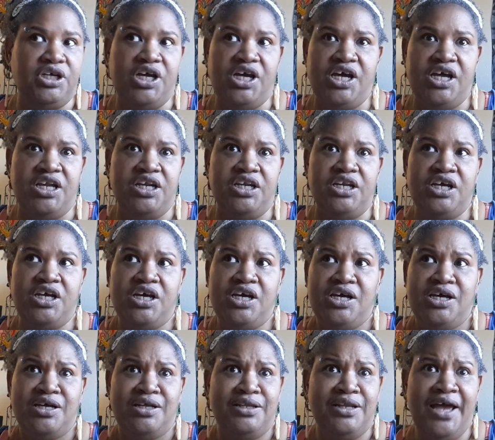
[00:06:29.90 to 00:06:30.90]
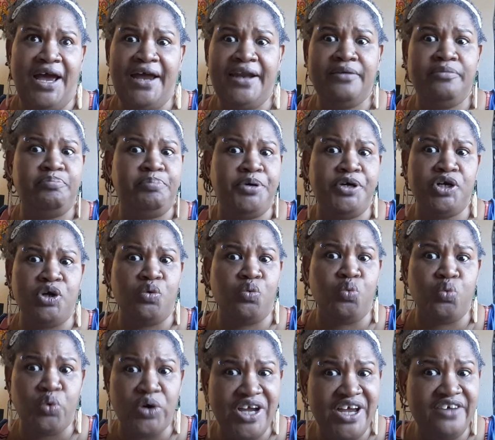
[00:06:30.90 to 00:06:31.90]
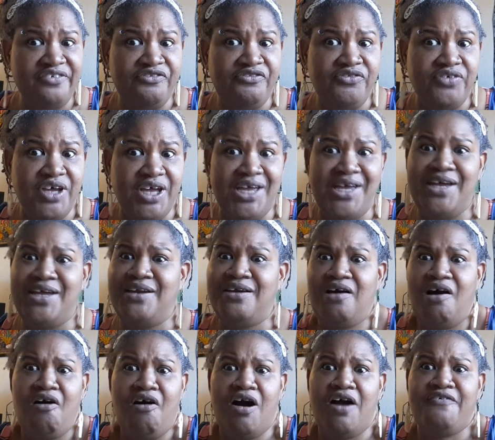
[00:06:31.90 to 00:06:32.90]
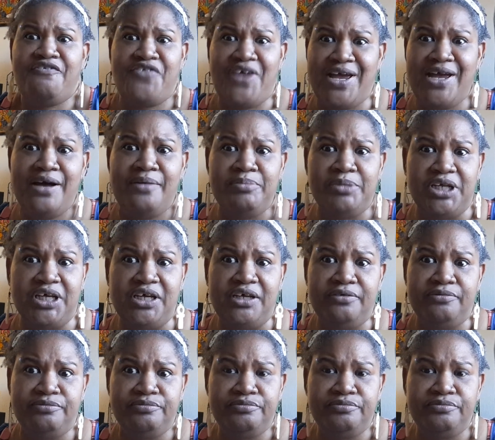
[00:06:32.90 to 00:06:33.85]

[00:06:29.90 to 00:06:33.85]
And that put a rift in our family.